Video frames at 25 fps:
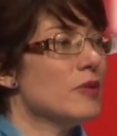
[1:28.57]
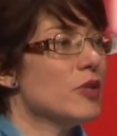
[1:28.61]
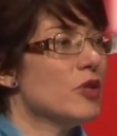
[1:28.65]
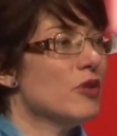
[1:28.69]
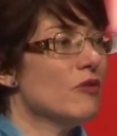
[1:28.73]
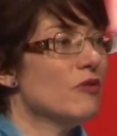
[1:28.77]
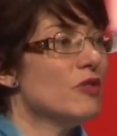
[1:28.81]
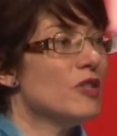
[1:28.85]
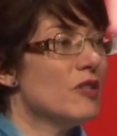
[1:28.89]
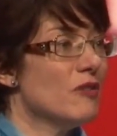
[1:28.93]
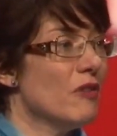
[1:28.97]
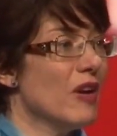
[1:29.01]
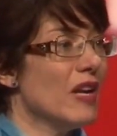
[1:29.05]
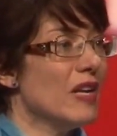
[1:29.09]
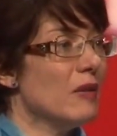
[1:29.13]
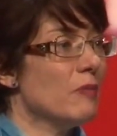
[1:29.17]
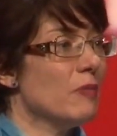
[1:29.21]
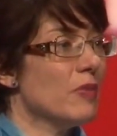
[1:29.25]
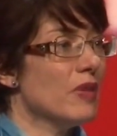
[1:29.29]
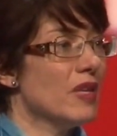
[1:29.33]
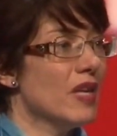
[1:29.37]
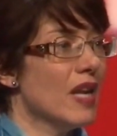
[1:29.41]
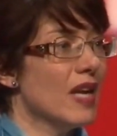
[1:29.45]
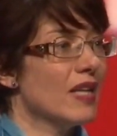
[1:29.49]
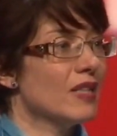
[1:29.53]
to develop
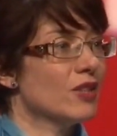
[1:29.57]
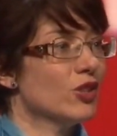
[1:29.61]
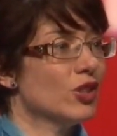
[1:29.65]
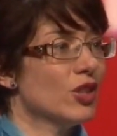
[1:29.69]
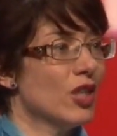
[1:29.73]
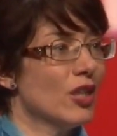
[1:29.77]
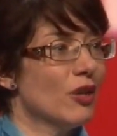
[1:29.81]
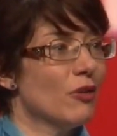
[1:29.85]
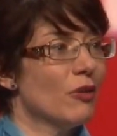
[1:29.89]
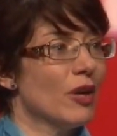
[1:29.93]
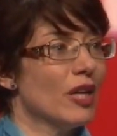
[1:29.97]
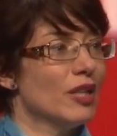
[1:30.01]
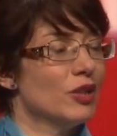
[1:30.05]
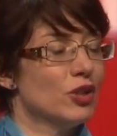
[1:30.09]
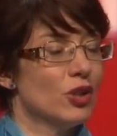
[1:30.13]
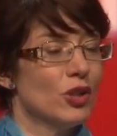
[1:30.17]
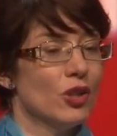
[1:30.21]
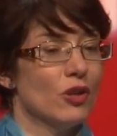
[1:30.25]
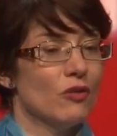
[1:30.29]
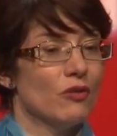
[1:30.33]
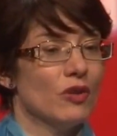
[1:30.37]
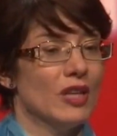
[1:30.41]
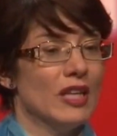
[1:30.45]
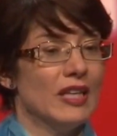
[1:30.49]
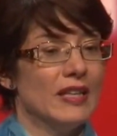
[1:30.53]
the next generation
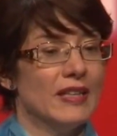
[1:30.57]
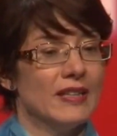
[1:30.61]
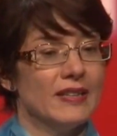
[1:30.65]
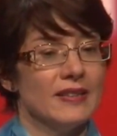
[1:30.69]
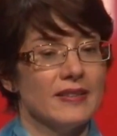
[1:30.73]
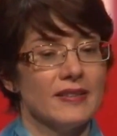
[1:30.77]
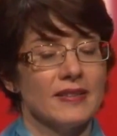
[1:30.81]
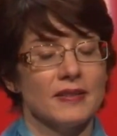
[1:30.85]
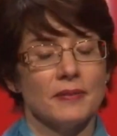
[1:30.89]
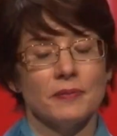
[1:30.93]
of leaders.